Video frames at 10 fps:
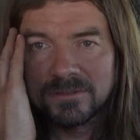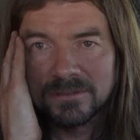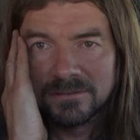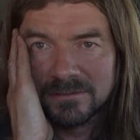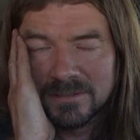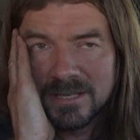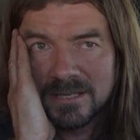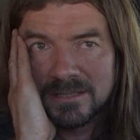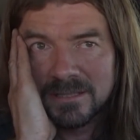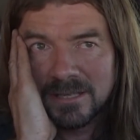
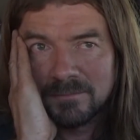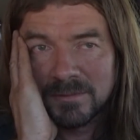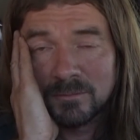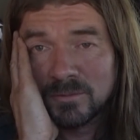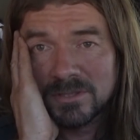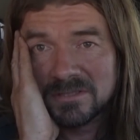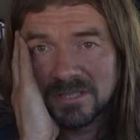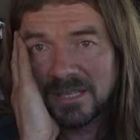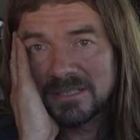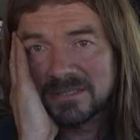And, worst
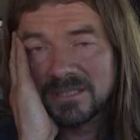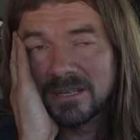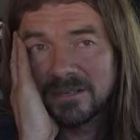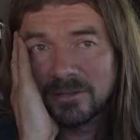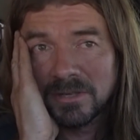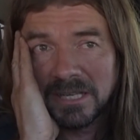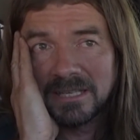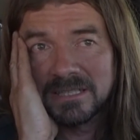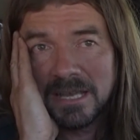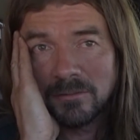case scenario, I
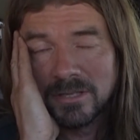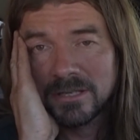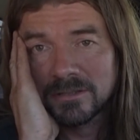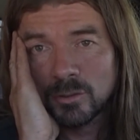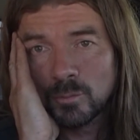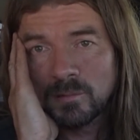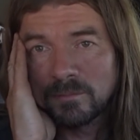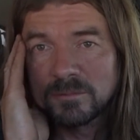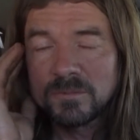get down. The only problem